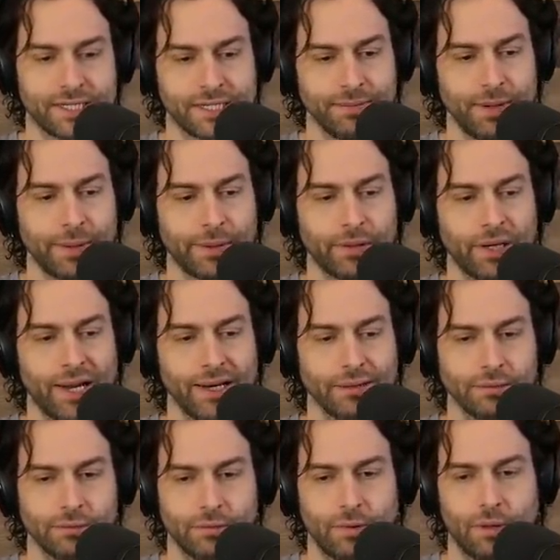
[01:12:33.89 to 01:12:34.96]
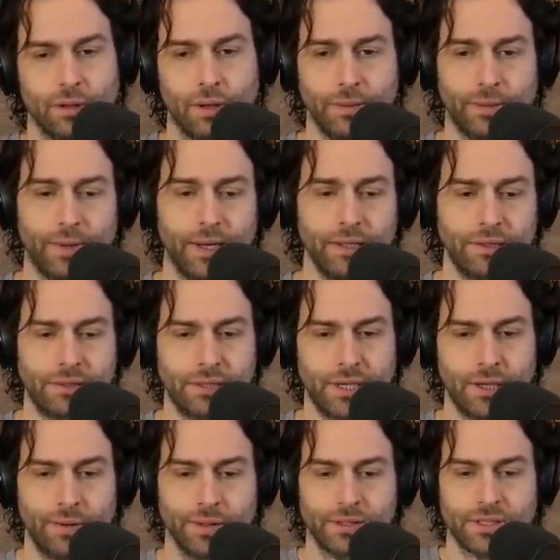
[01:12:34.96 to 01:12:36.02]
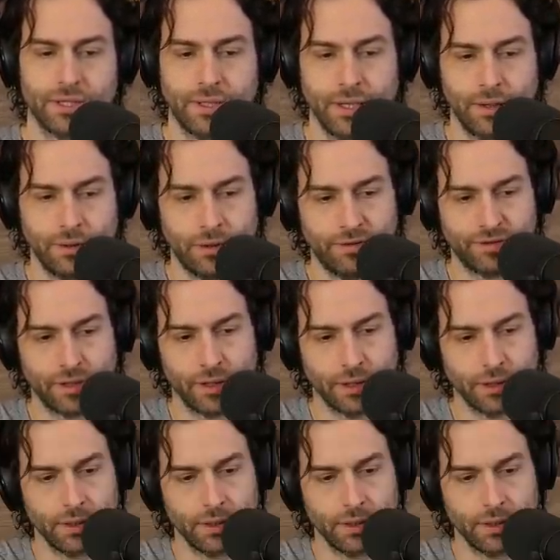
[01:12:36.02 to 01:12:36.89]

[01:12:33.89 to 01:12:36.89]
Some people are like, come to my town. It's the town over.